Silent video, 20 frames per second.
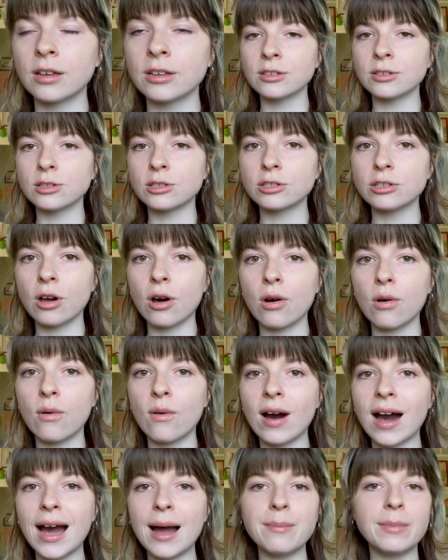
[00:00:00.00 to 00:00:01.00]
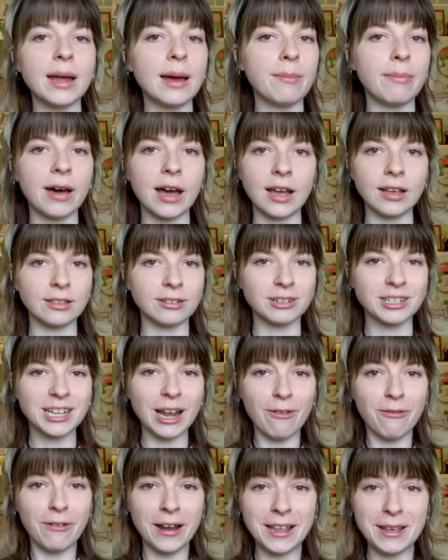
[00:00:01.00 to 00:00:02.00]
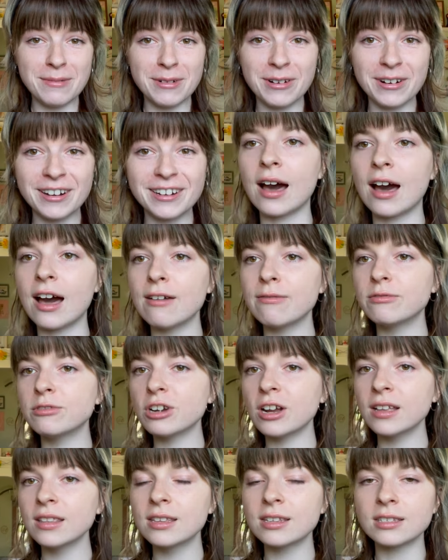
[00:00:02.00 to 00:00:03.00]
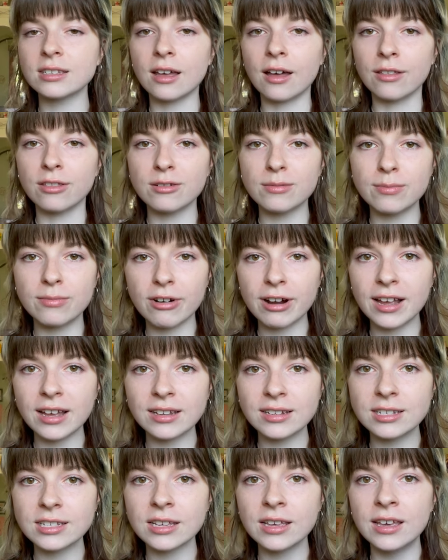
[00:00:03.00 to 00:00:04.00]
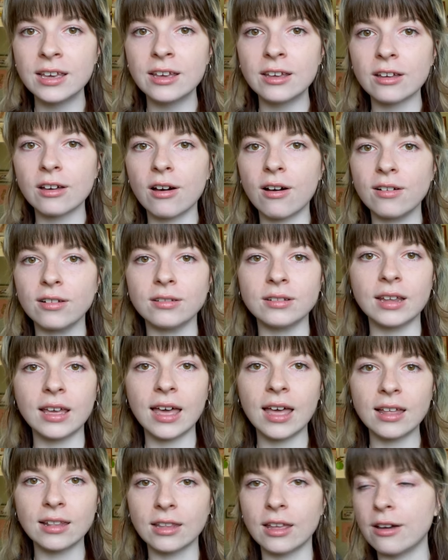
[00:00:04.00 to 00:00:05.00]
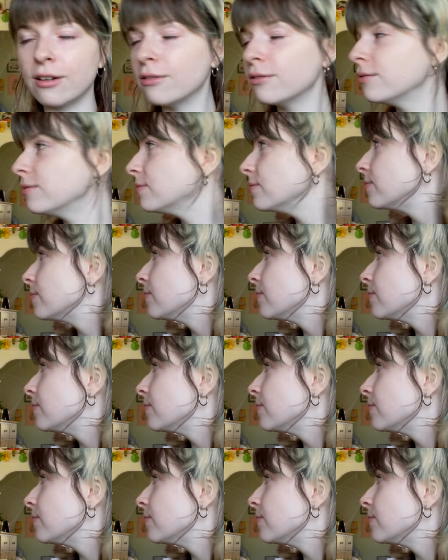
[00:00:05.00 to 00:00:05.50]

So I'm not buying their stuff anymore. I've tried this other brand called Hello.